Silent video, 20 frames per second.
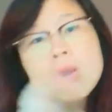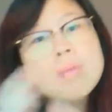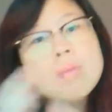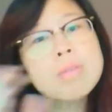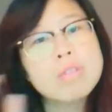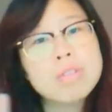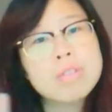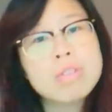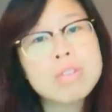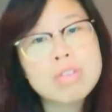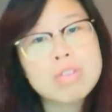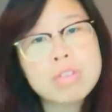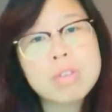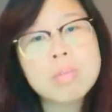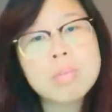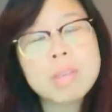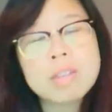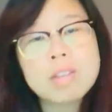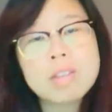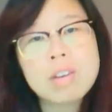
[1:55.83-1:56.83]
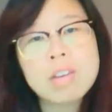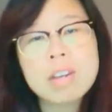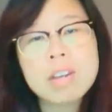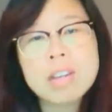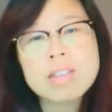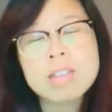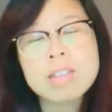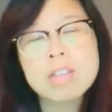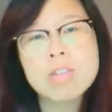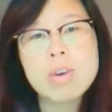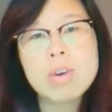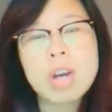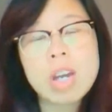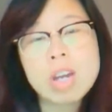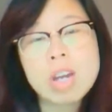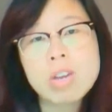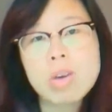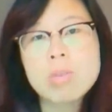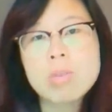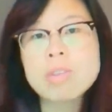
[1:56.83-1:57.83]
which is the tube that's connecting your
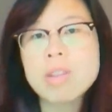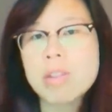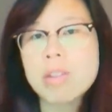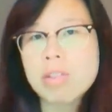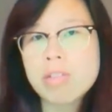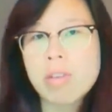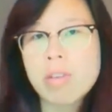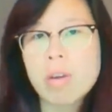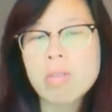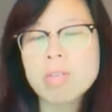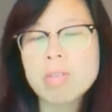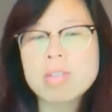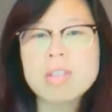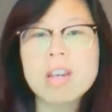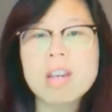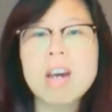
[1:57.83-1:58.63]
ear, nose and throat.